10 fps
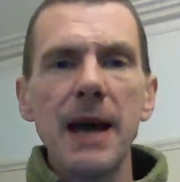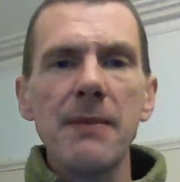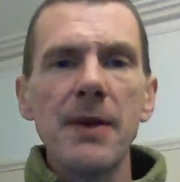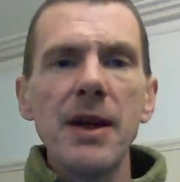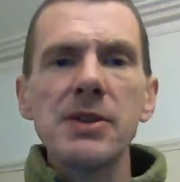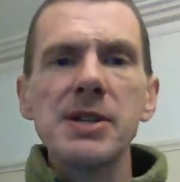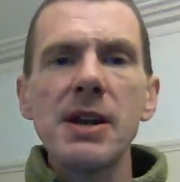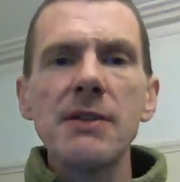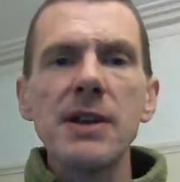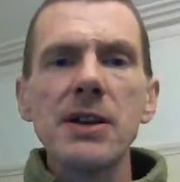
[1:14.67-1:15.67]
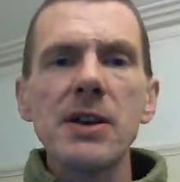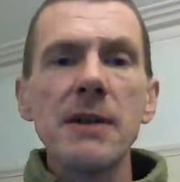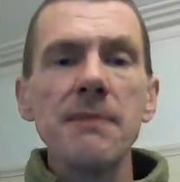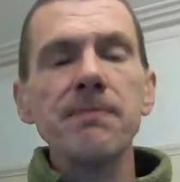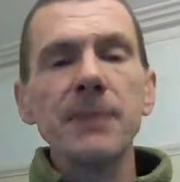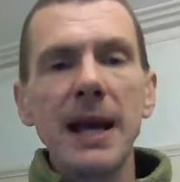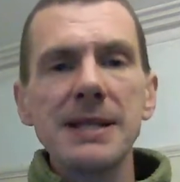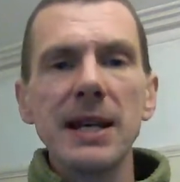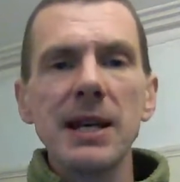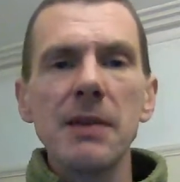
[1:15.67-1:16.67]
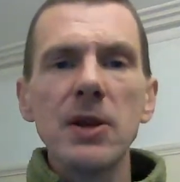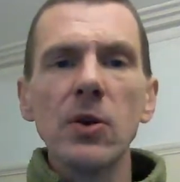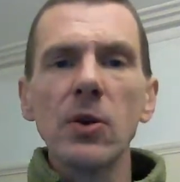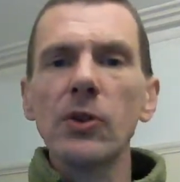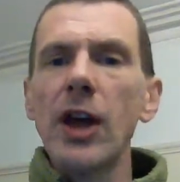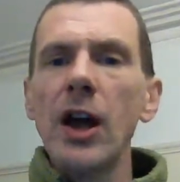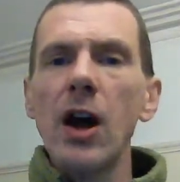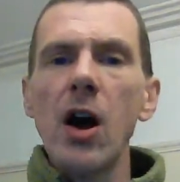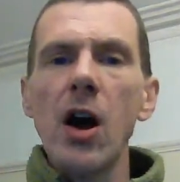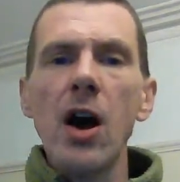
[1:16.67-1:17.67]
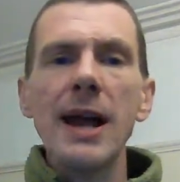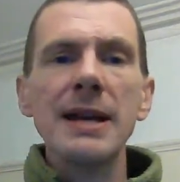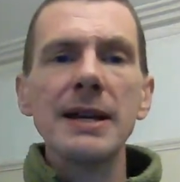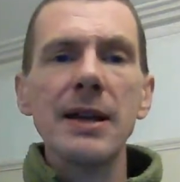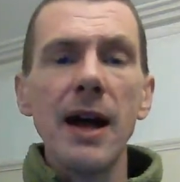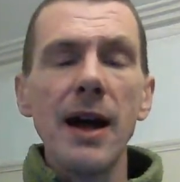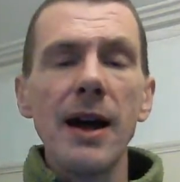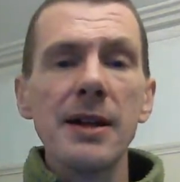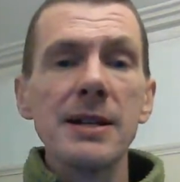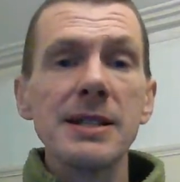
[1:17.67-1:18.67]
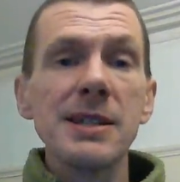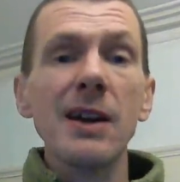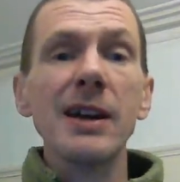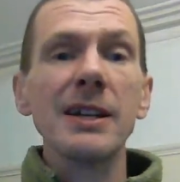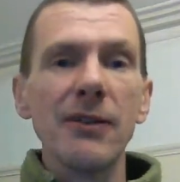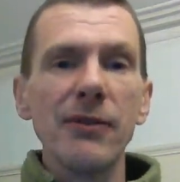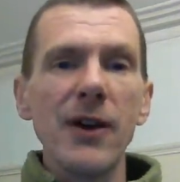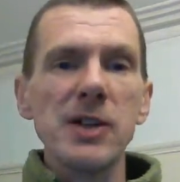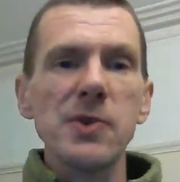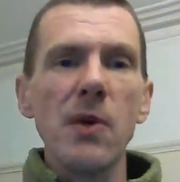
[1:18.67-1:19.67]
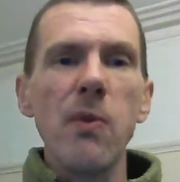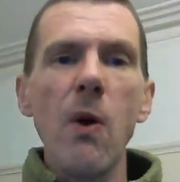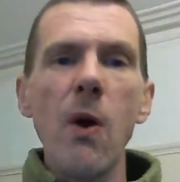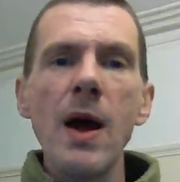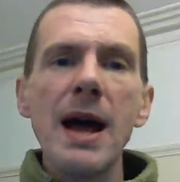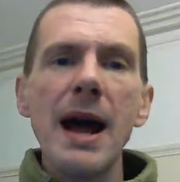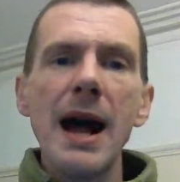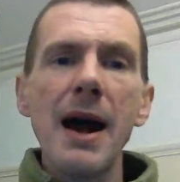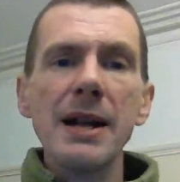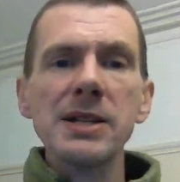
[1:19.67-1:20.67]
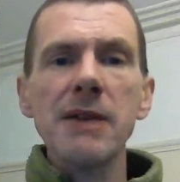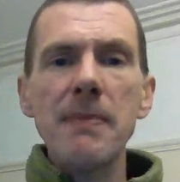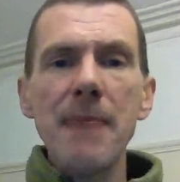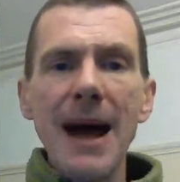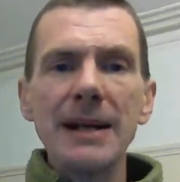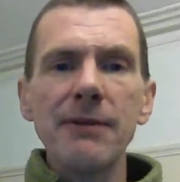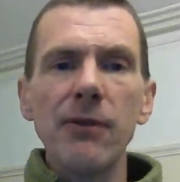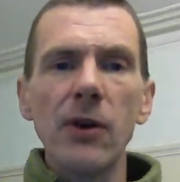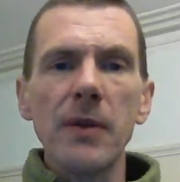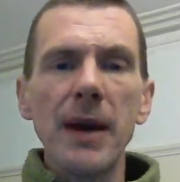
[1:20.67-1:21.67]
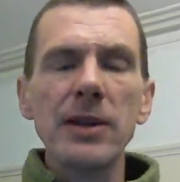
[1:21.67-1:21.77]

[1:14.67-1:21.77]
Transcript: Um, the Soviet Union as they're going to be called, are in uh, stuck in the First World War, uh, and it's going very badly for them.